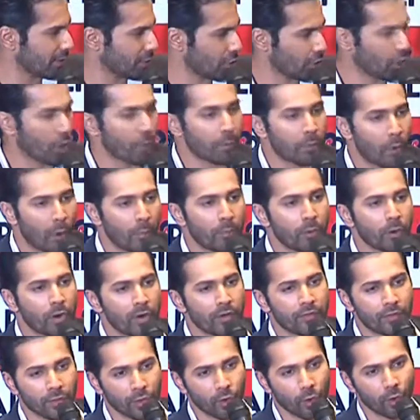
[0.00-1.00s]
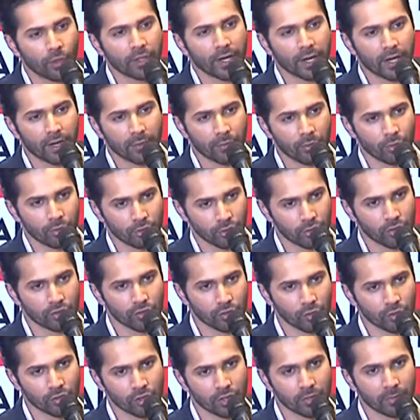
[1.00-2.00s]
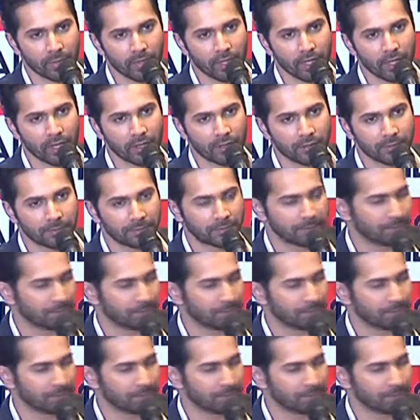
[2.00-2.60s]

You're not popular if you don't get abused on social media.